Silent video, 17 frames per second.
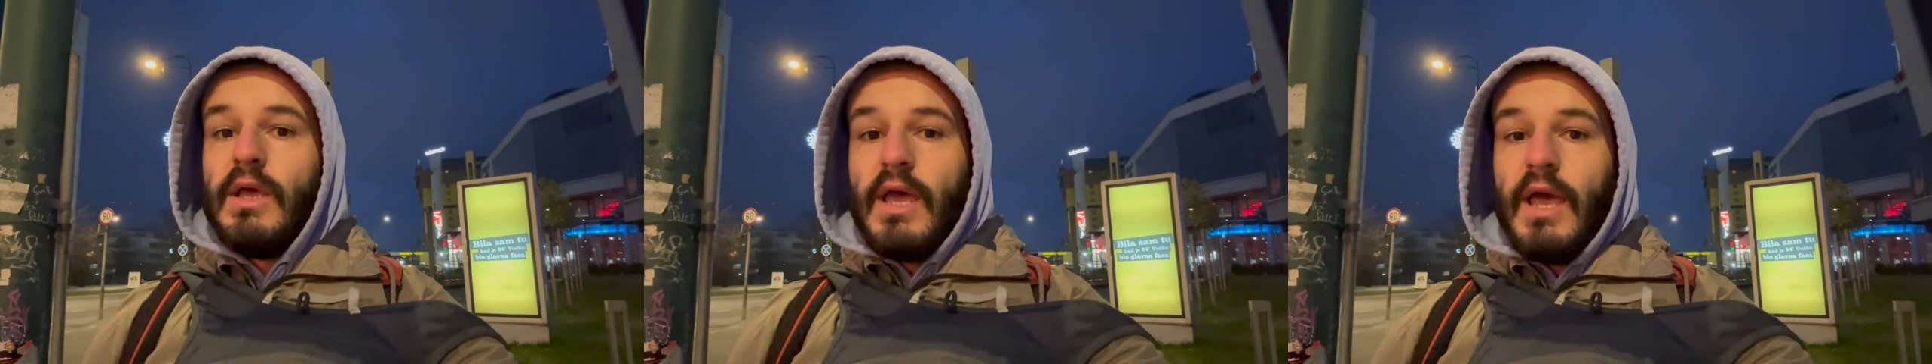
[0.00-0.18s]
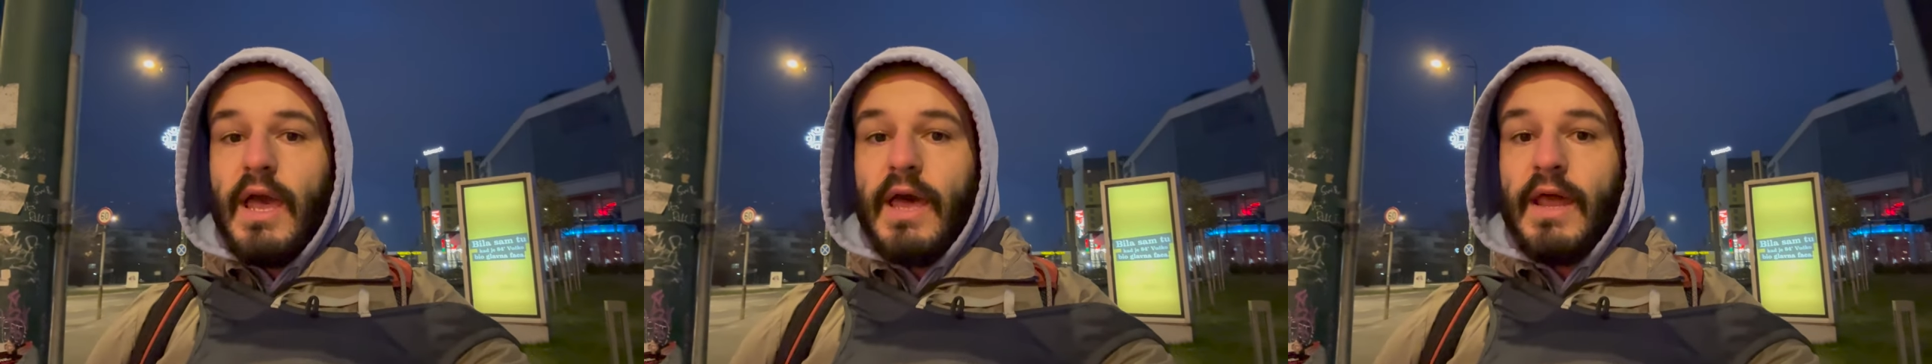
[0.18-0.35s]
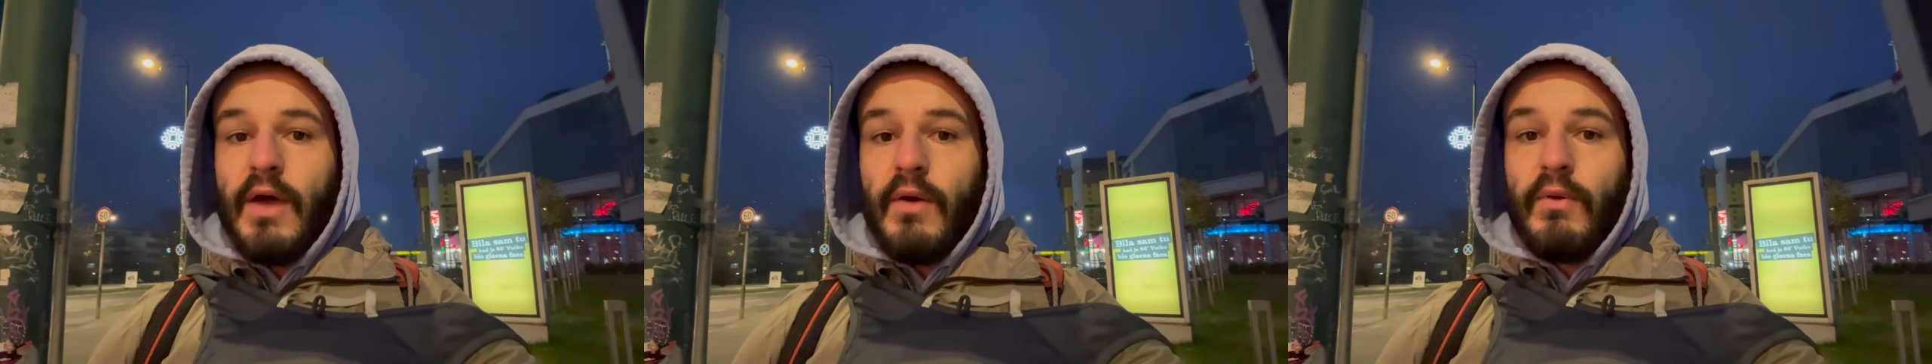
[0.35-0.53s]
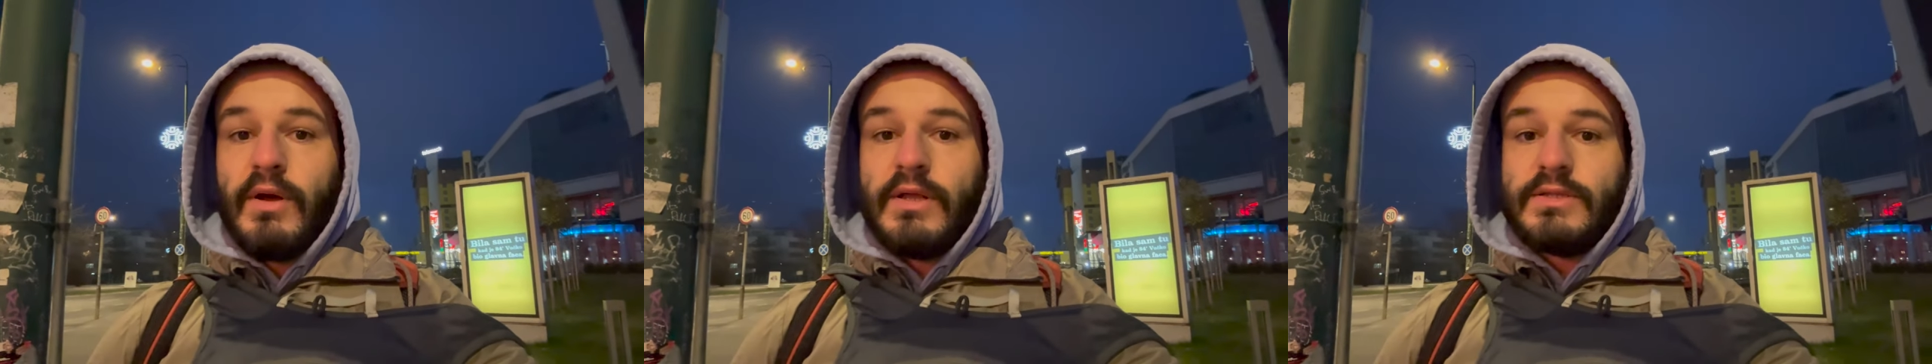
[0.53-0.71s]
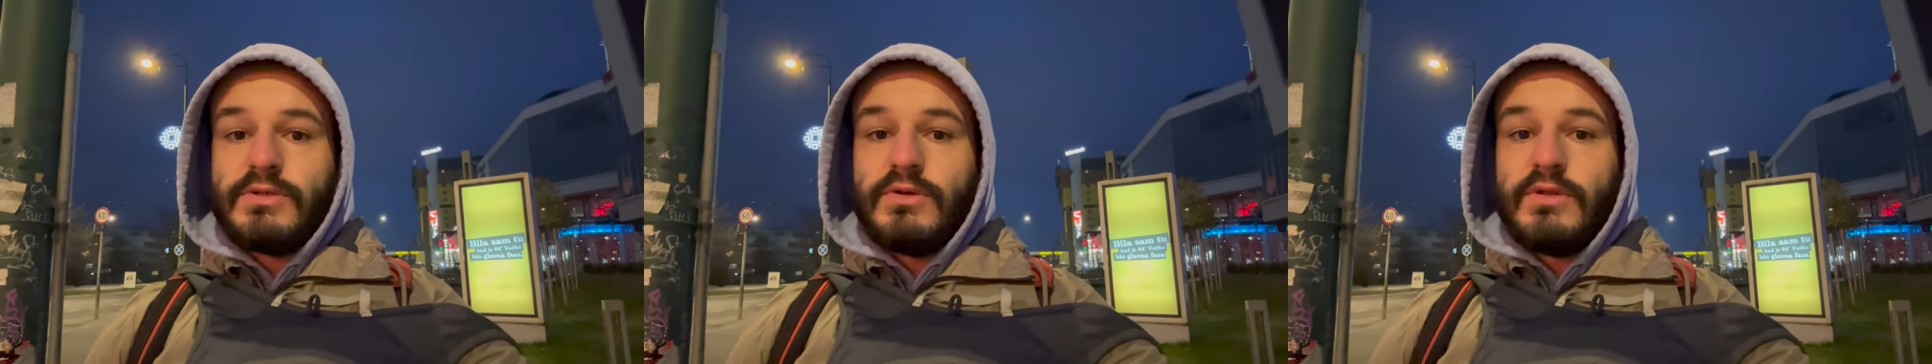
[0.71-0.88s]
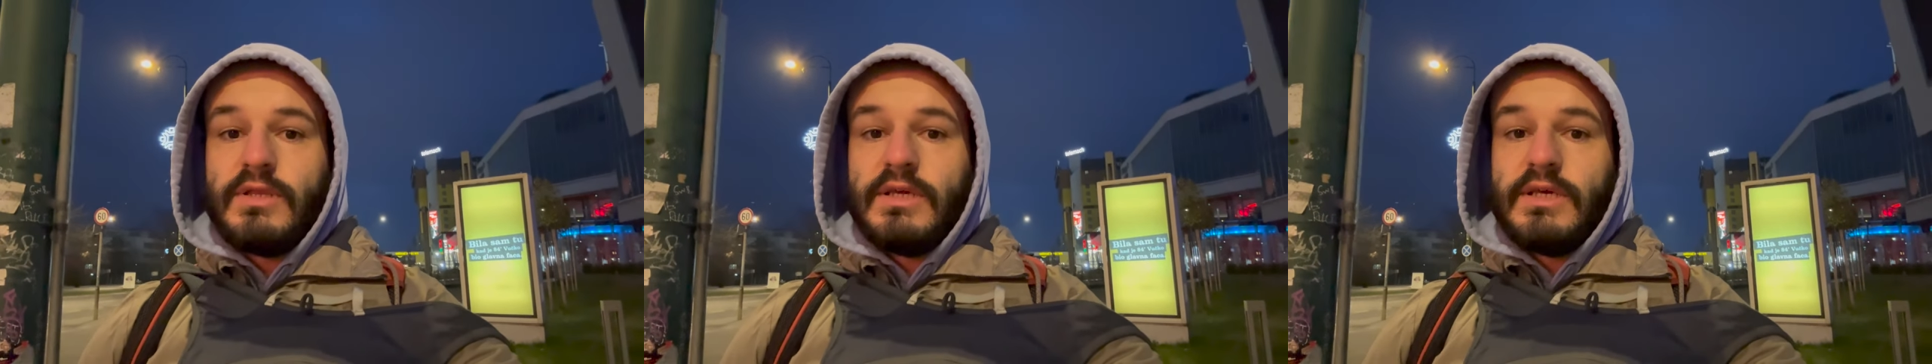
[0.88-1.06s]
and I went
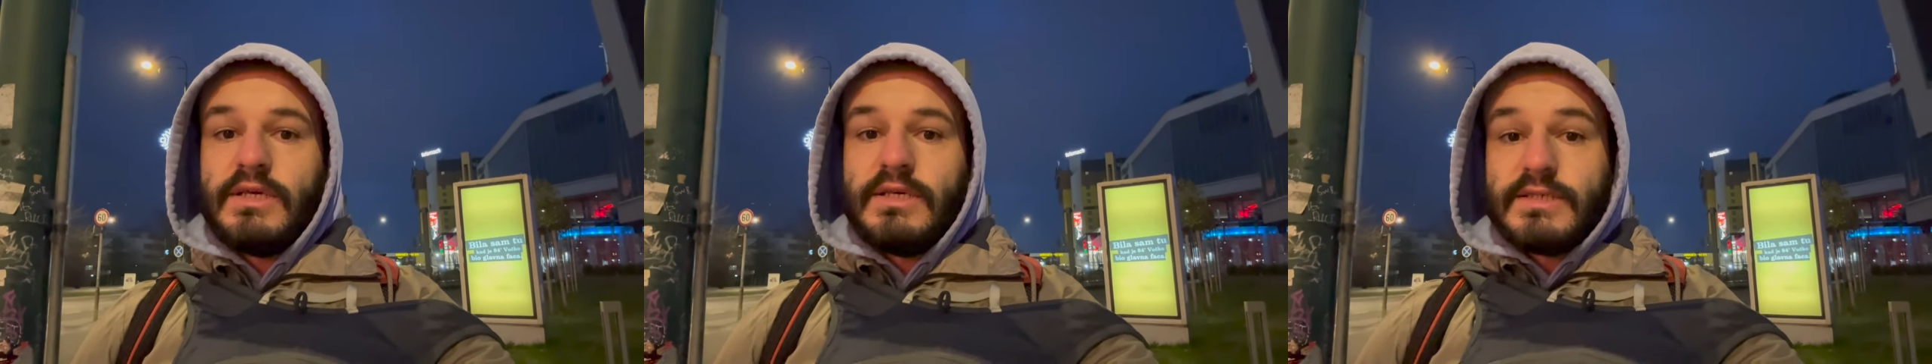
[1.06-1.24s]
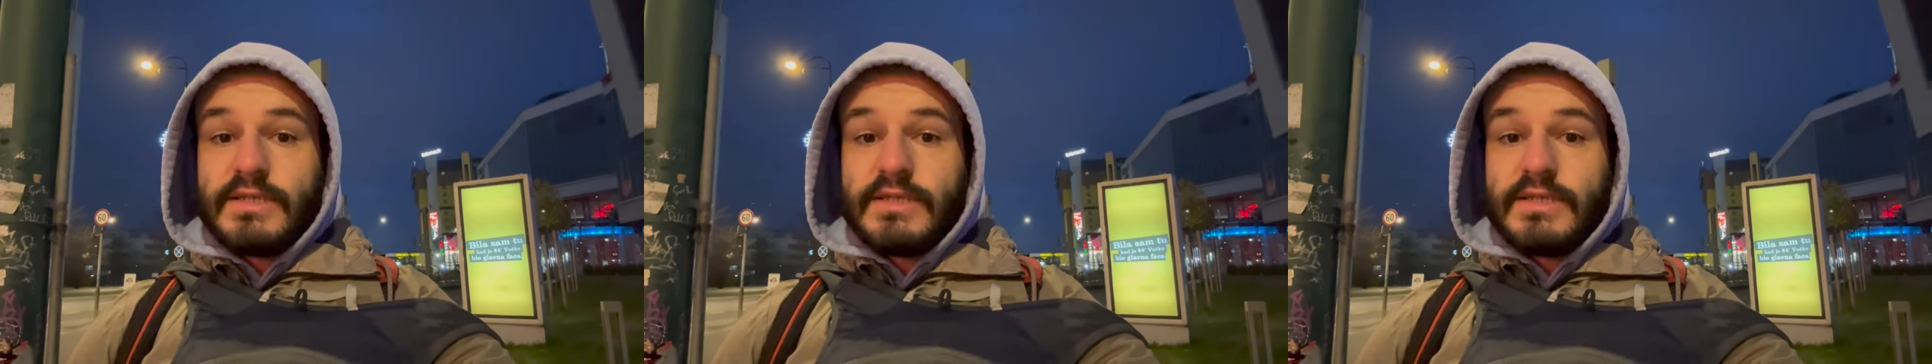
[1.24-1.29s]
to the